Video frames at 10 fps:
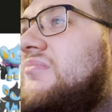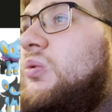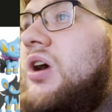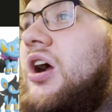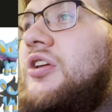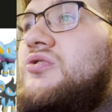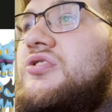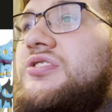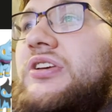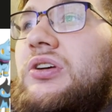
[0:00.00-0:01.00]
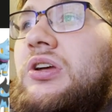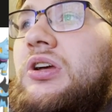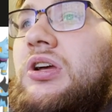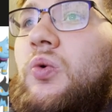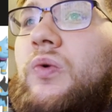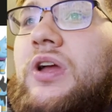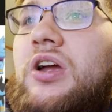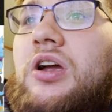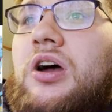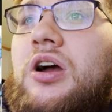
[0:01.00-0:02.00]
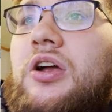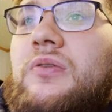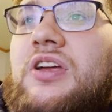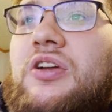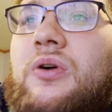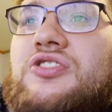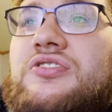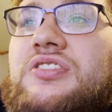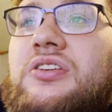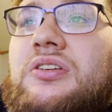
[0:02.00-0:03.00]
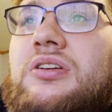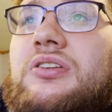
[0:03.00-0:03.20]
Where are you, Drizzile? Where are you? There you are, Drizzile.